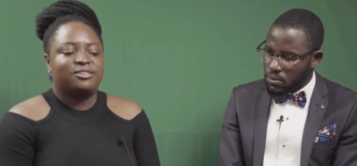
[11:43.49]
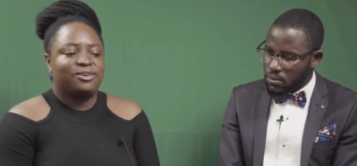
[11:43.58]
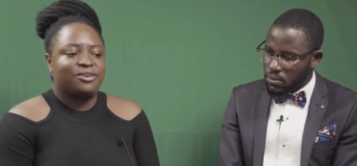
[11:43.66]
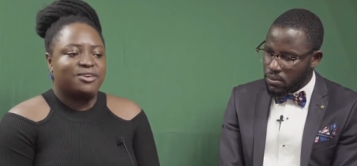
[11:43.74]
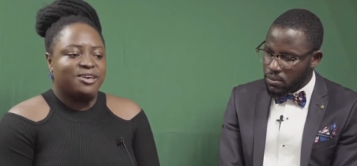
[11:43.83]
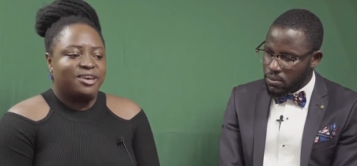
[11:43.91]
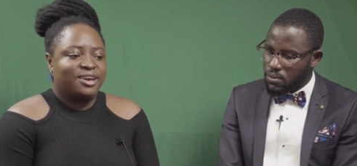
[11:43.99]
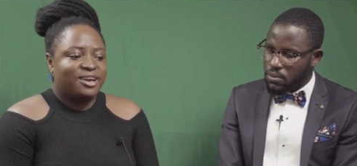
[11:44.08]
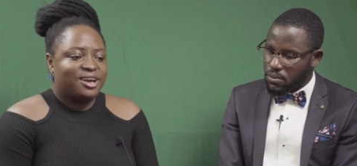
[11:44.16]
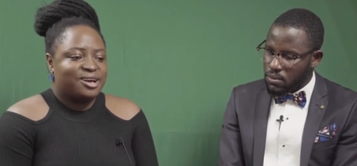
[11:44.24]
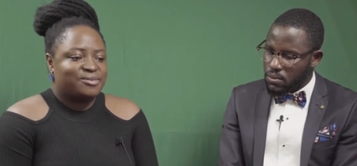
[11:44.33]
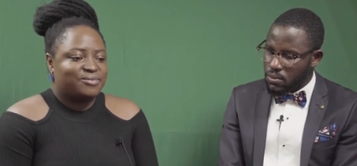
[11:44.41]
Speaker 1: So
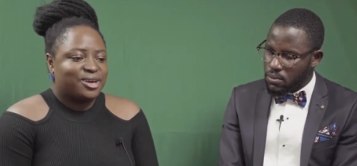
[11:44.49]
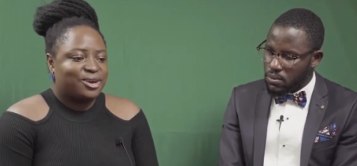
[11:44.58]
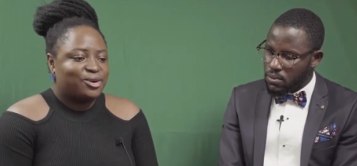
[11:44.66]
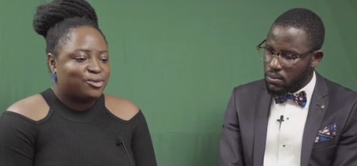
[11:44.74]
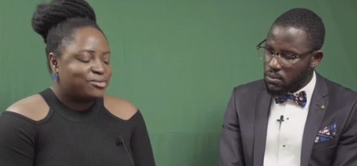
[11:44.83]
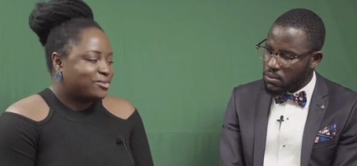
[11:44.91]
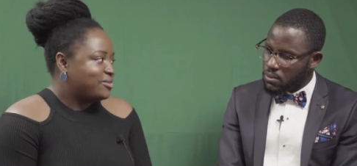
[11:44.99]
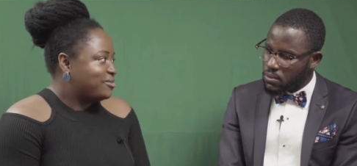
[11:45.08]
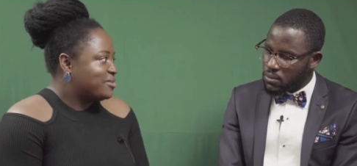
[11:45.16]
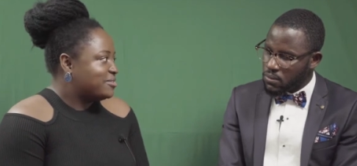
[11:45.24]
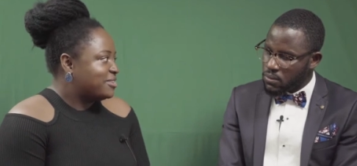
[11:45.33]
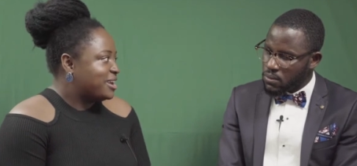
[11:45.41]
um, I hope through
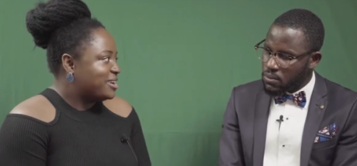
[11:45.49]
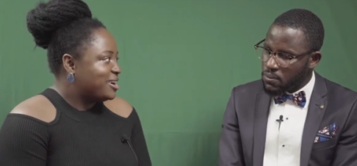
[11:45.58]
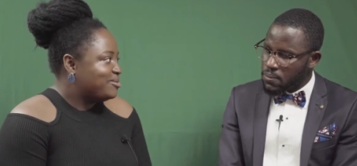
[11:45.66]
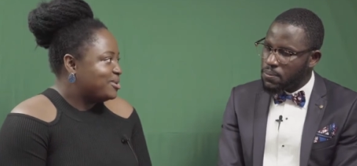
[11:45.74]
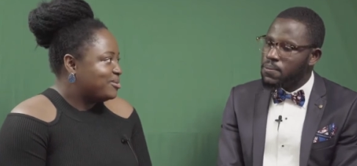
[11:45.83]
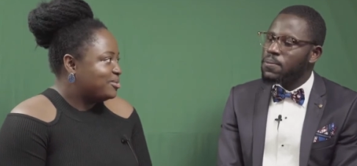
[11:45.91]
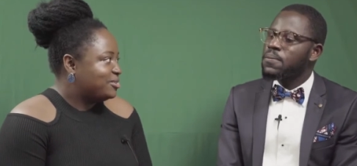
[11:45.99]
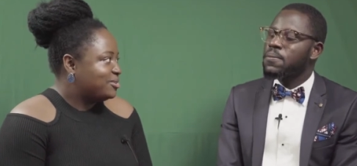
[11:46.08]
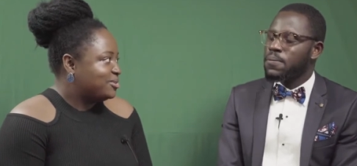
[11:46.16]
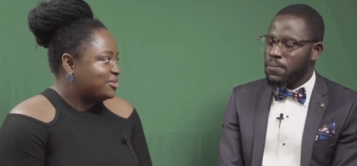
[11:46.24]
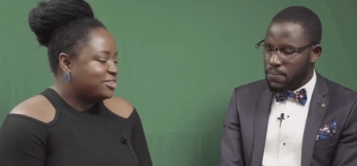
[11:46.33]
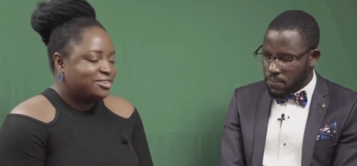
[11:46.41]
Rosé I'll be able
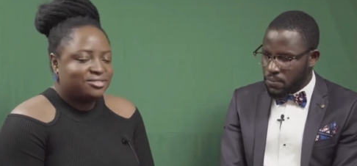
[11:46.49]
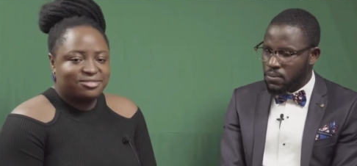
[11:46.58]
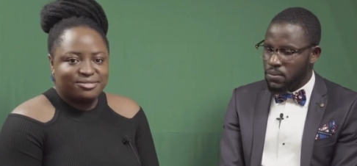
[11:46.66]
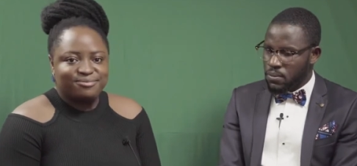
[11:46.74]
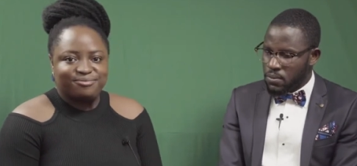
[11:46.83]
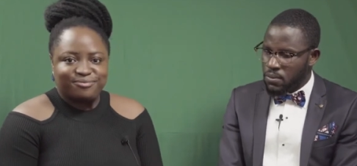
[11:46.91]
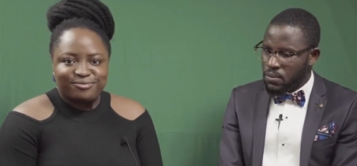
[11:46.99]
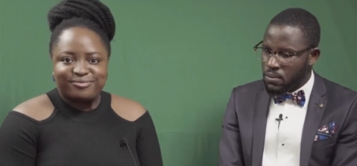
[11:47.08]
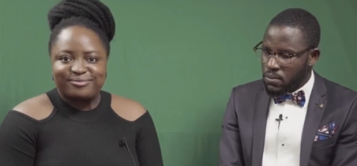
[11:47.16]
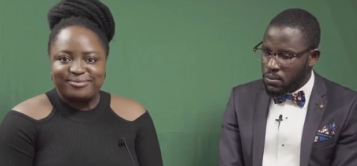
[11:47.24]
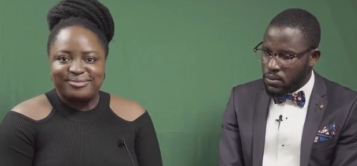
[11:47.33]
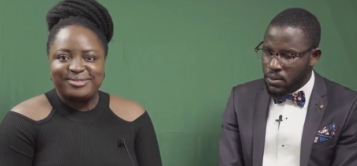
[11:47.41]
to achieve
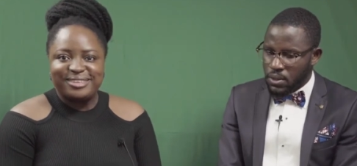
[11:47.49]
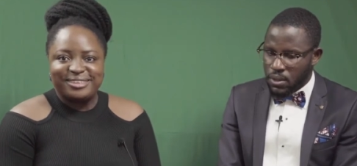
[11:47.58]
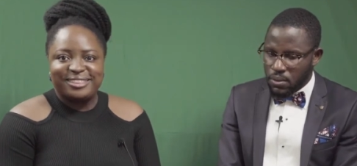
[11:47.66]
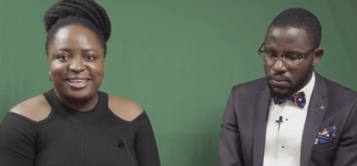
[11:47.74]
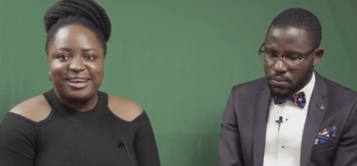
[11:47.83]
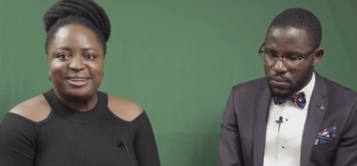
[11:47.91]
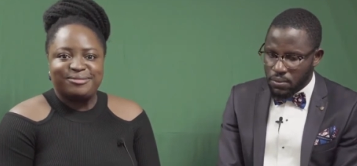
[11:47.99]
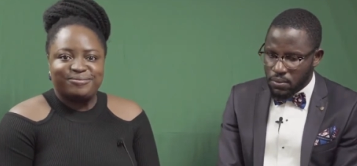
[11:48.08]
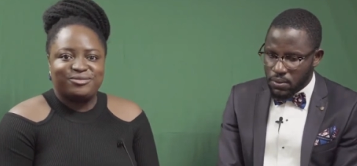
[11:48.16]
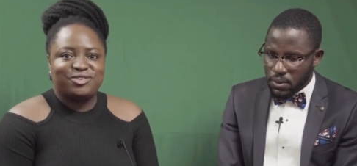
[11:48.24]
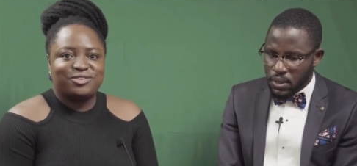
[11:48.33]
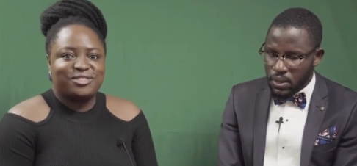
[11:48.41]
that.
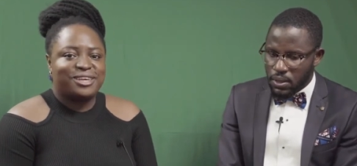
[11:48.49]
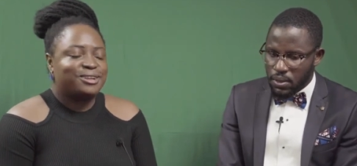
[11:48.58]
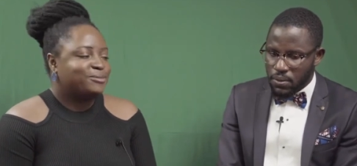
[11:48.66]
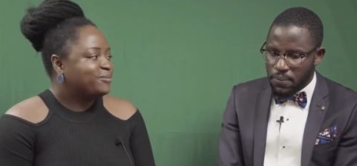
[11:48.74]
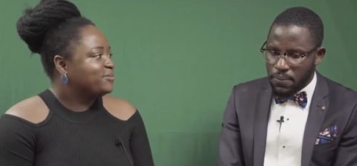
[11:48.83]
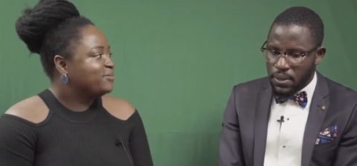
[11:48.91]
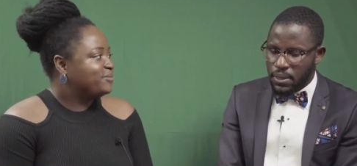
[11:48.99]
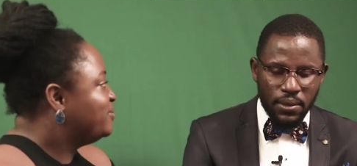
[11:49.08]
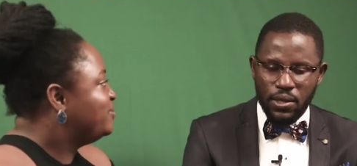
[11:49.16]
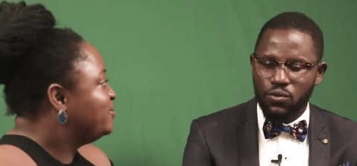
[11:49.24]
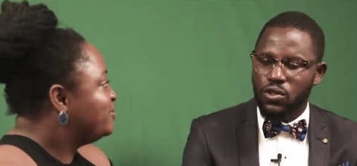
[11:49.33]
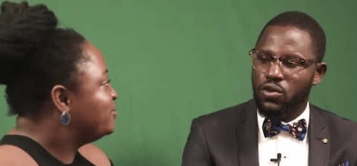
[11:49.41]
Just that.
Speaker 2: And I
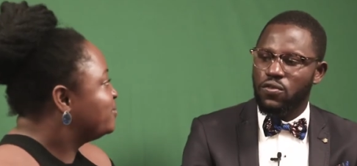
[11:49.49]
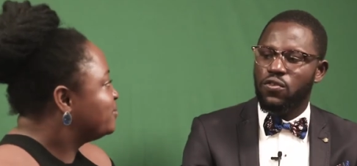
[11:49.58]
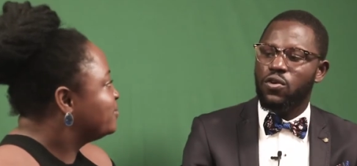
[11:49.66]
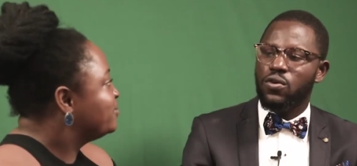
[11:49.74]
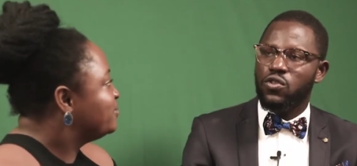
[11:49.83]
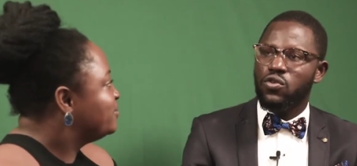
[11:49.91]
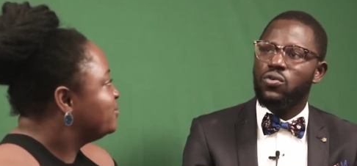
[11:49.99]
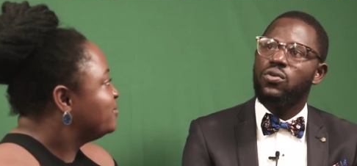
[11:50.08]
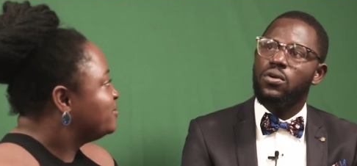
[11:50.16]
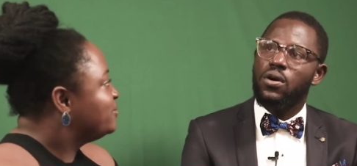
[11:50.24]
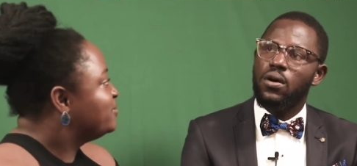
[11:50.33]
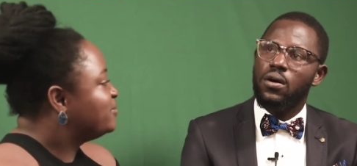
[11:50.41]
think we look forward
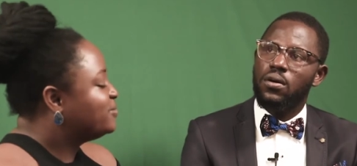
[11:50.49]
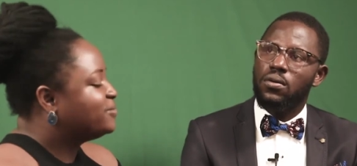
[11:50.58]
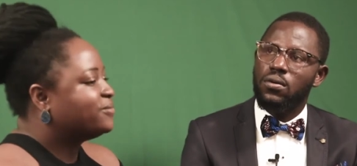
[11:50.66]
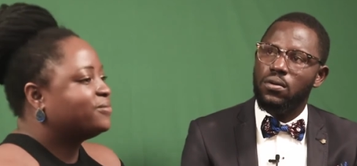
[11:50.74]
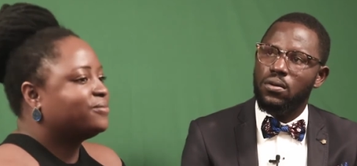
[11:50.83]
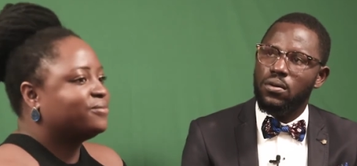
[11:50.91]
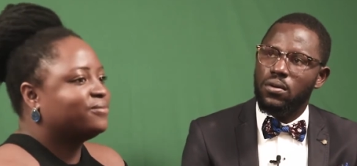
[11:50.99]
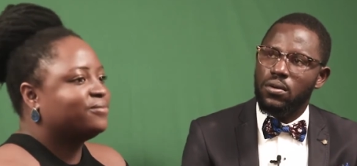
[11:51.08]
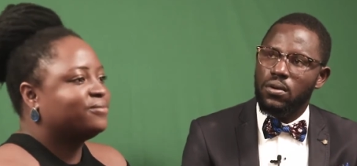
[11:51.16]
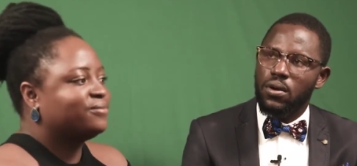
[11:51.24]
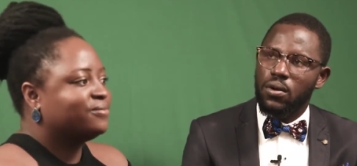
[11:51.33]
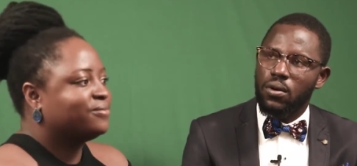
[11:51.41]
to uh,
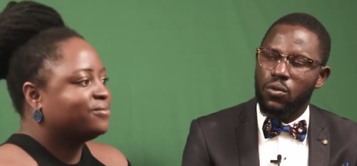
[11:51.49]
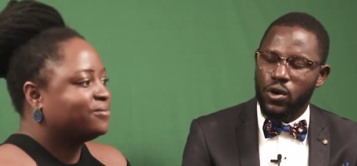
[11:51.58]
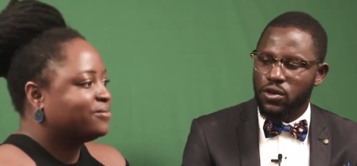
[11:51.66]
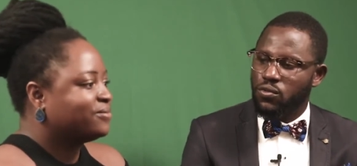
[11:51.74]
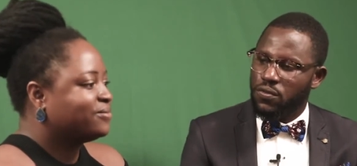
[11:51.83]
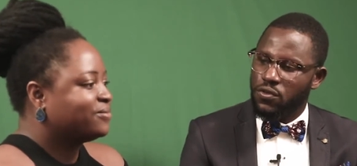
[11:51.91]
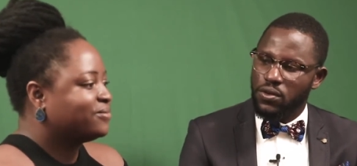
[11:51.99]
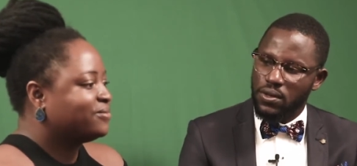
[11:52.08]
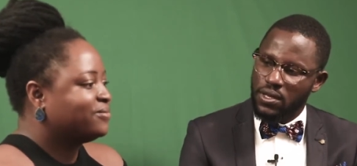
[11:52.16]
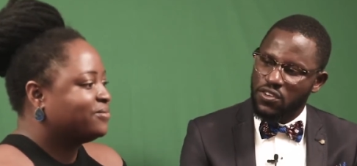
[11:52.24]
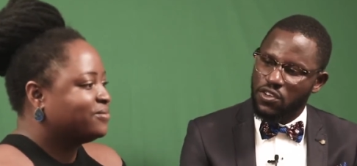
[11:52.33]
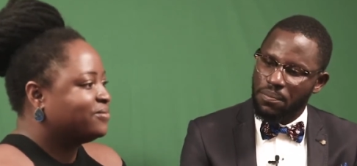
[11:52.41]
working with you in
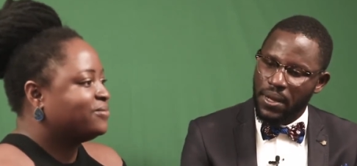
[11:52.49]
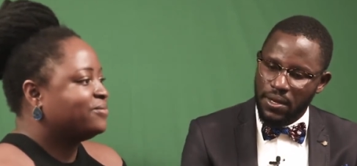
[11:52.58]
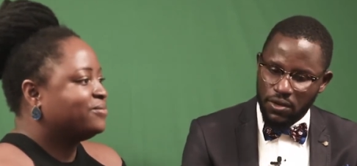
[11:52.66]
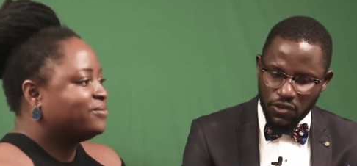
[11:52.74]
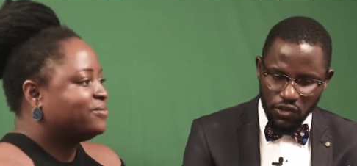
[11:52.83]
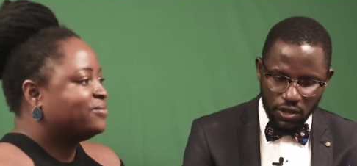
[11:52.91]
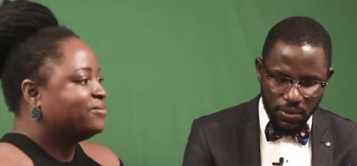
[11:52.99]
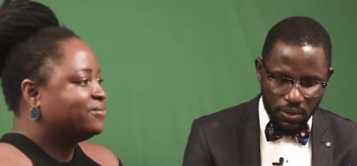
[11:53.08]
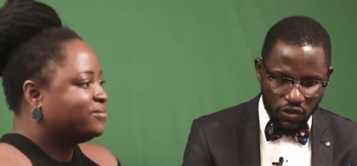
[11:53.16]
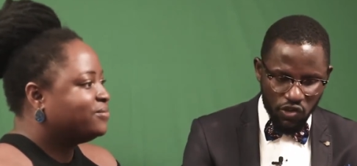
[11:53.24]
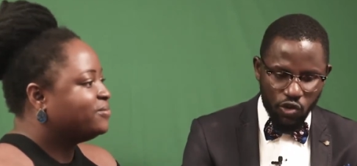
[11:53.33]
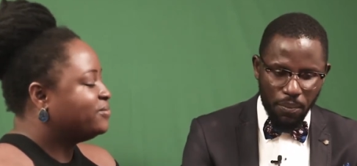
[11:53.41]
terms of partnership
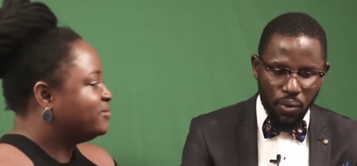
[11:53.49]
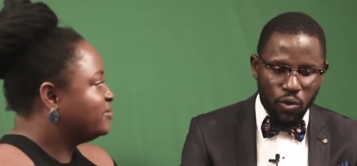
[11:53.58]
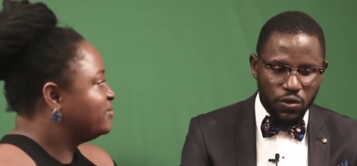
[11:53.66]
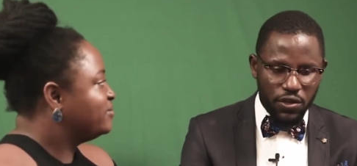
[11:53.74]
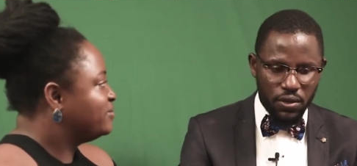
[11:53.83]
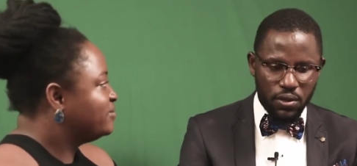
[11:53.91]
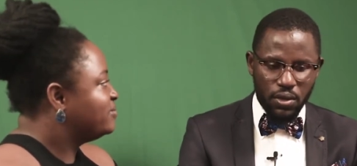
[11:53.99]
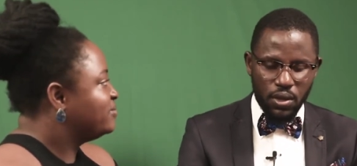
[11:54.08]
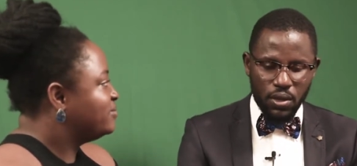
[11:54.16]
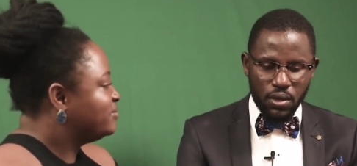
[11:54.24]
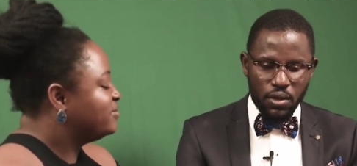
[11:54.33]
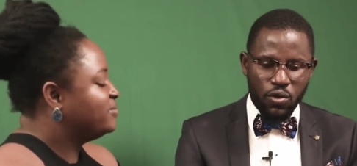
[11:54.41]
and supporting
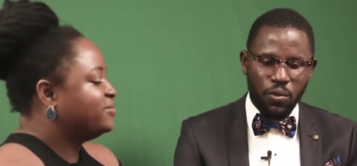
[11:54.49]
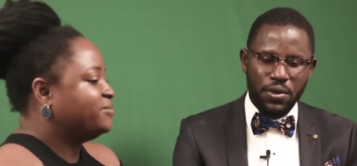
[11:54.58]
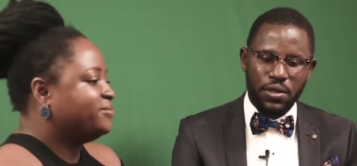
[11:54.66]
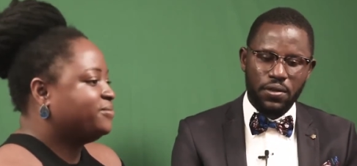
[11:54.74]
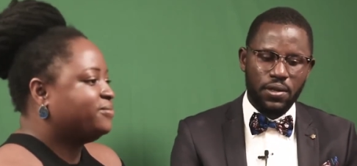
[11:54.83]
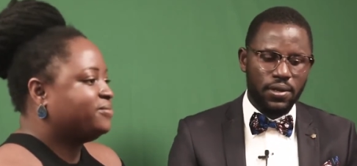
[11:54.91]
the community,